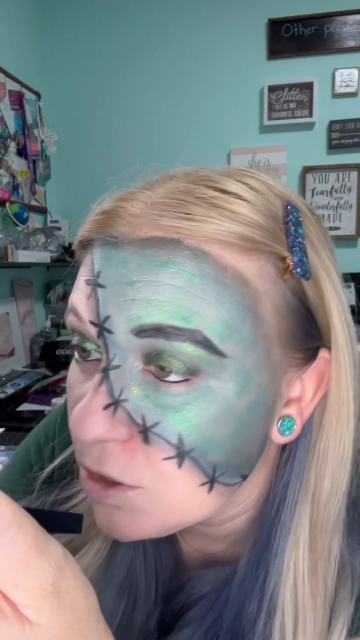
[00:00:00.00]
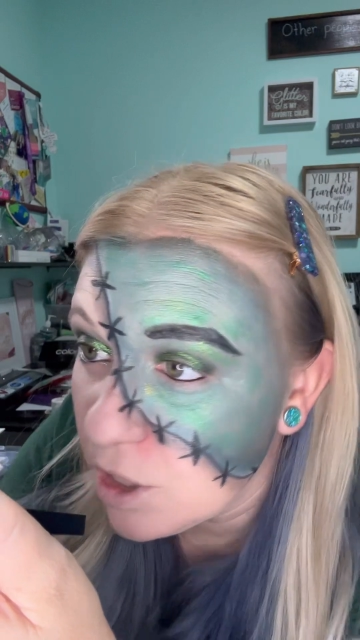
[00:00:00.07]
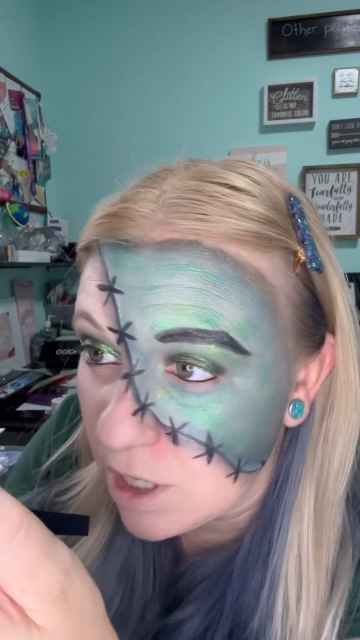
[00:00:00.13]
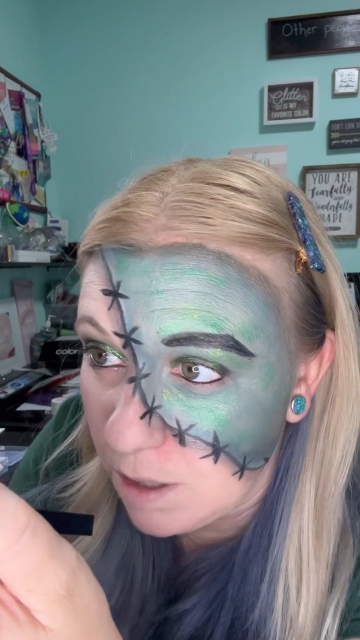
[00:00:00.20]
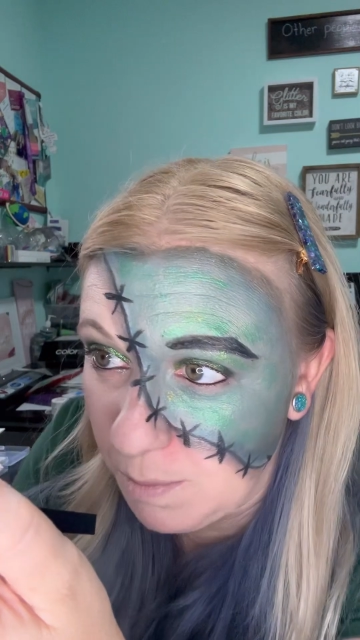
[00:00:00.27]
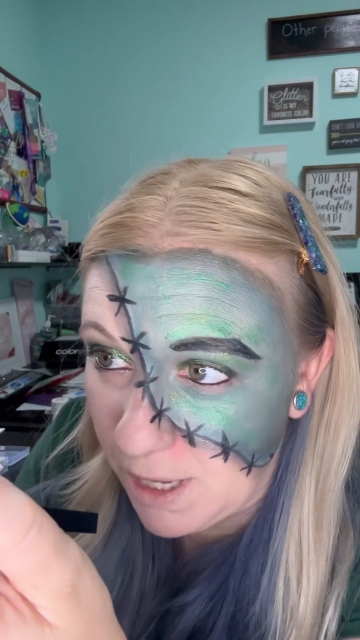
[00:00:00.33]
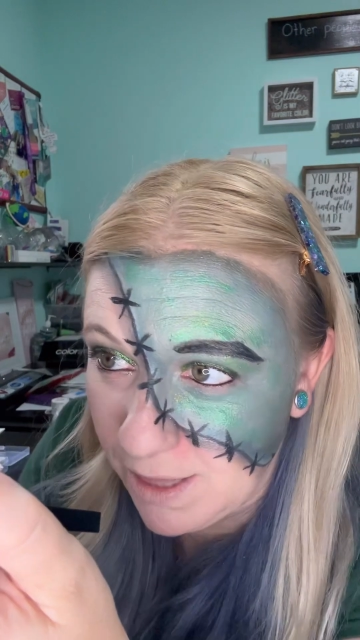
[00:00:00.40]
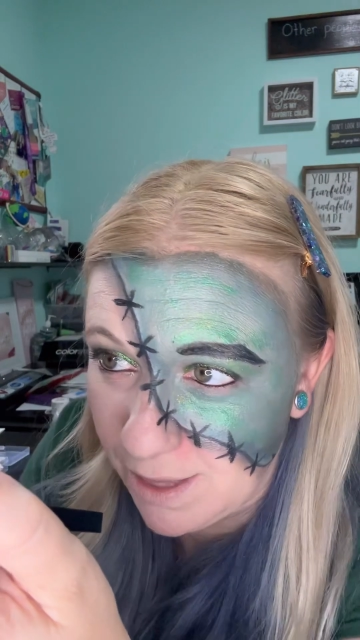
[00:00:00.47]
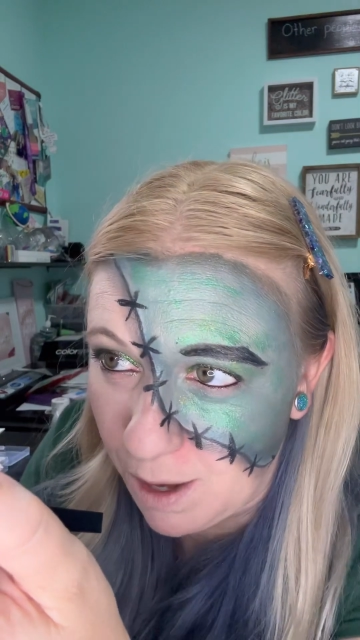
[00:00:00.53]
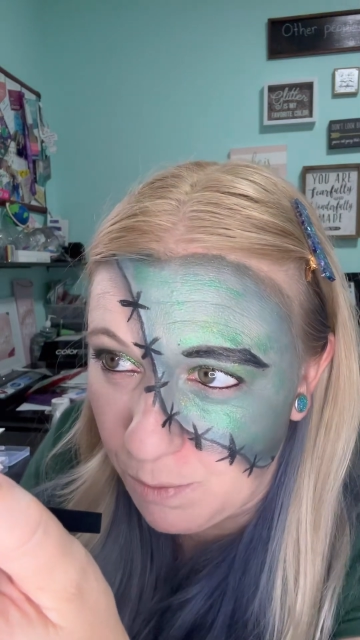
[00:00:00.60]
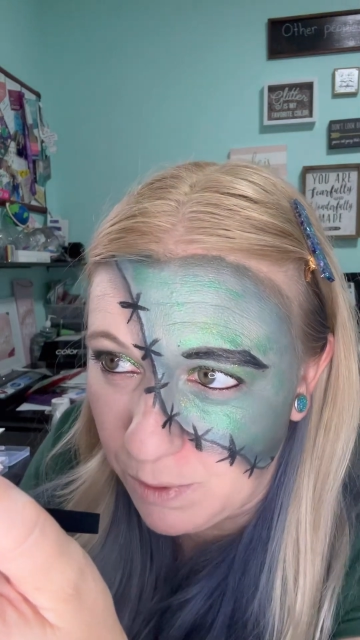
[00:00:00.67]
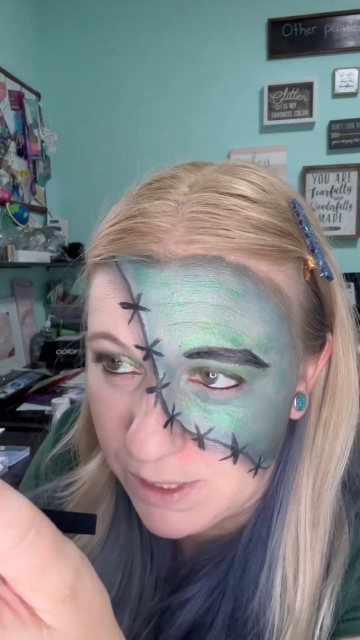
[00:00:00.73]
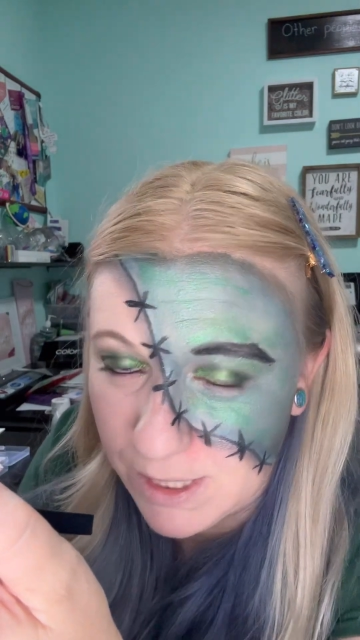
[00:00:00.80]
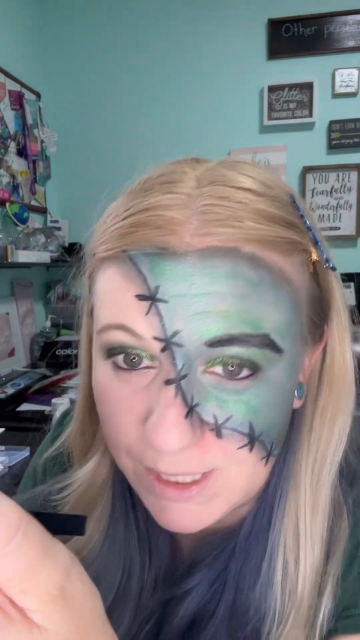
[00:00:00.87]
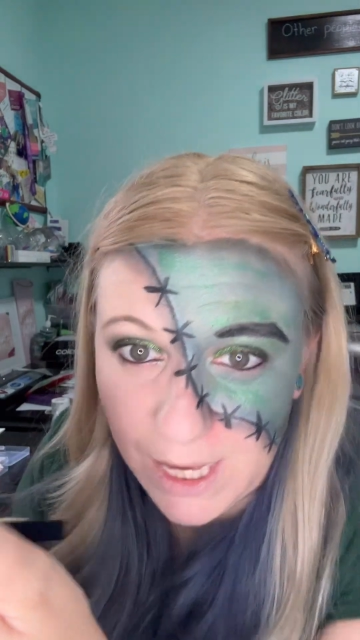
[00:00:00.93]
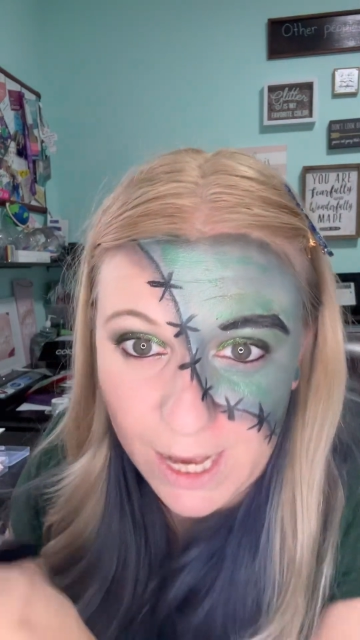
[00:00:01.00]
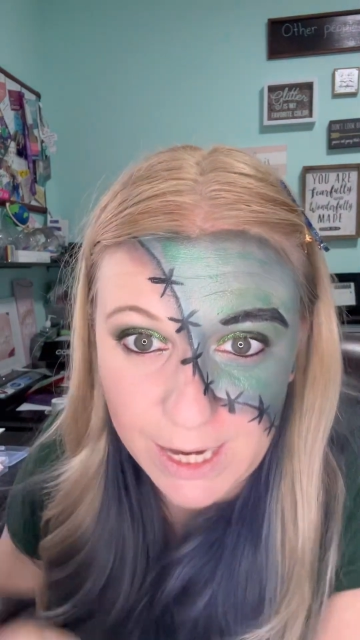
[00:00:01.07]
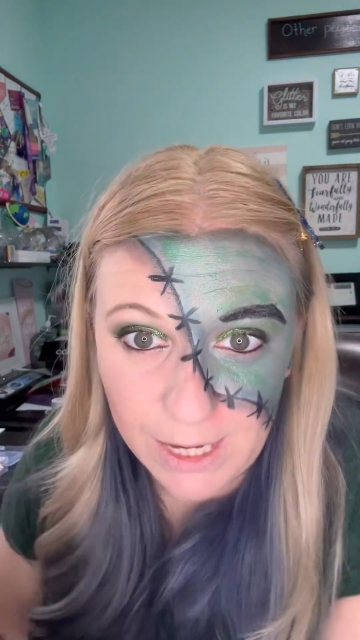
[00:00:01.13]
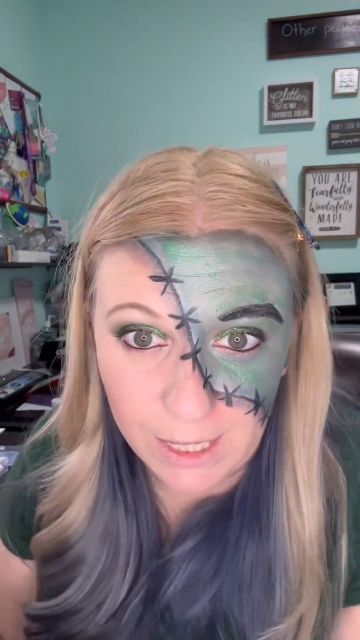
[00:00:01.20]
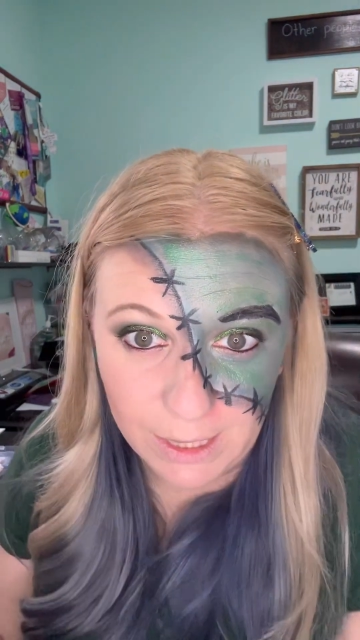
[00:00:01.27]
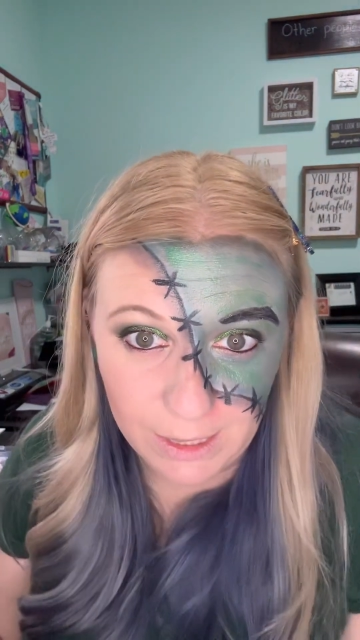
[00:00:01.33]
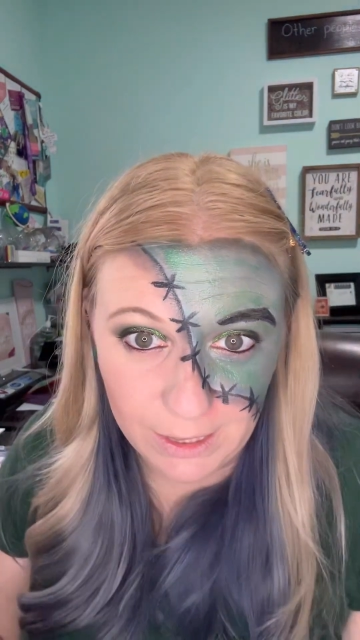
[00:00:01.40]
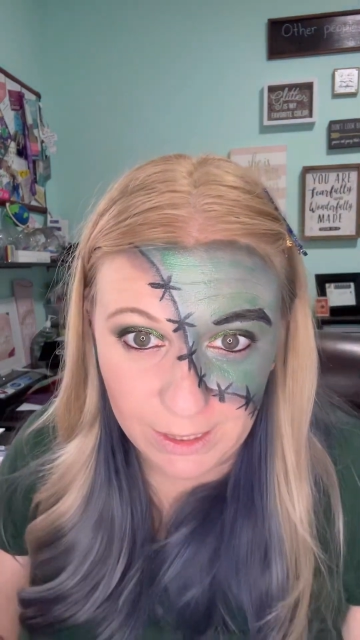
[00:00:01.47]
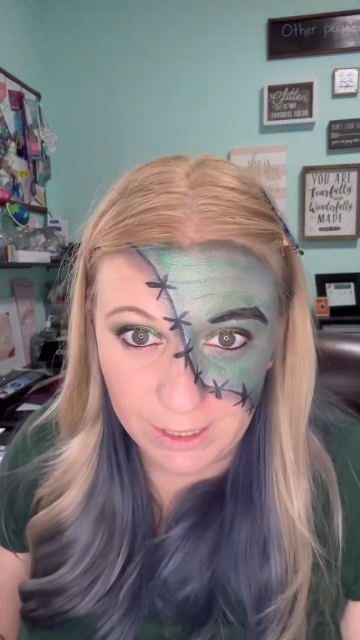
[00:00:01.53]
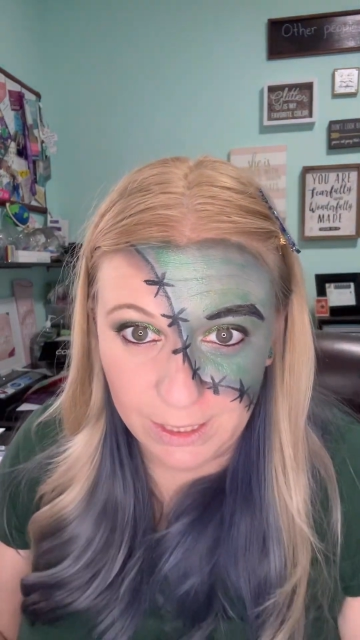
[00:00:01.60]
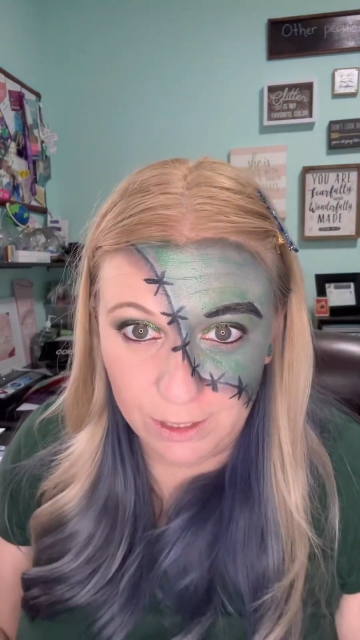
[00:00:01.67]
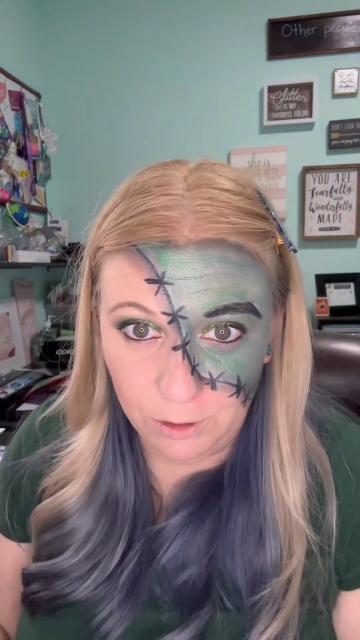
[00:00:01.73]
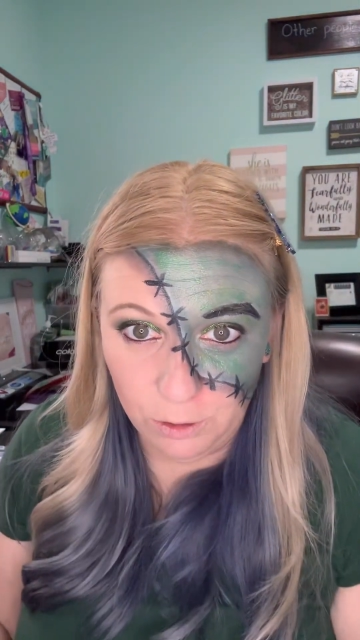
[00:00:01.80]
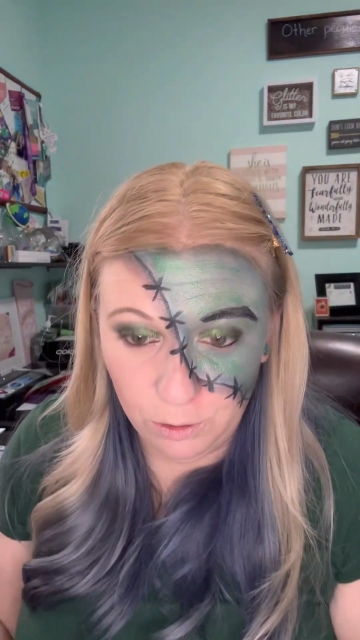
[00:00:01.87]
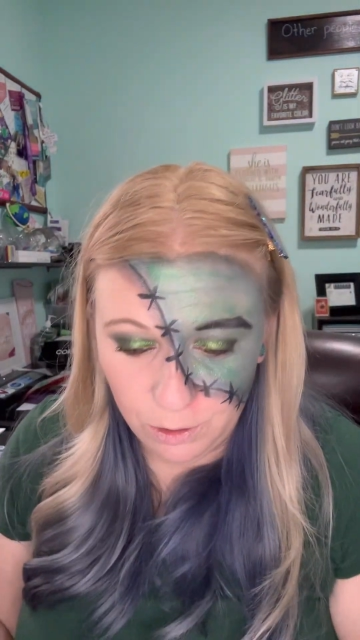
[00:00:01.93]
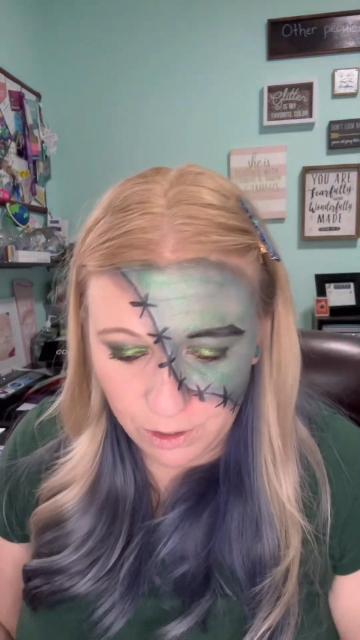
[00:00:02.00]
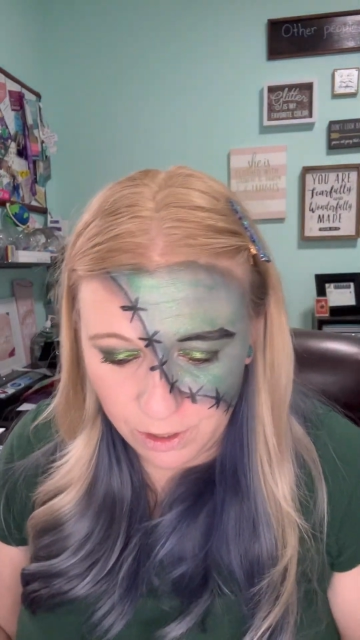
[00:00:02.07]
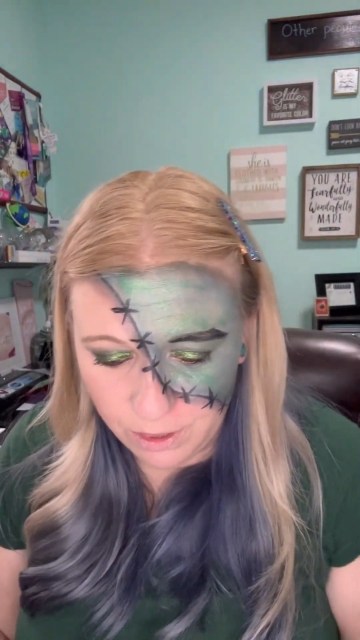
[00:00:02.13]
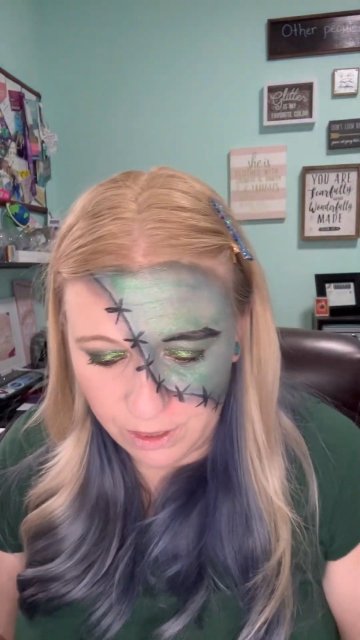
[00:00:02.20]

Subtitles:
I'm gonna make that one side a little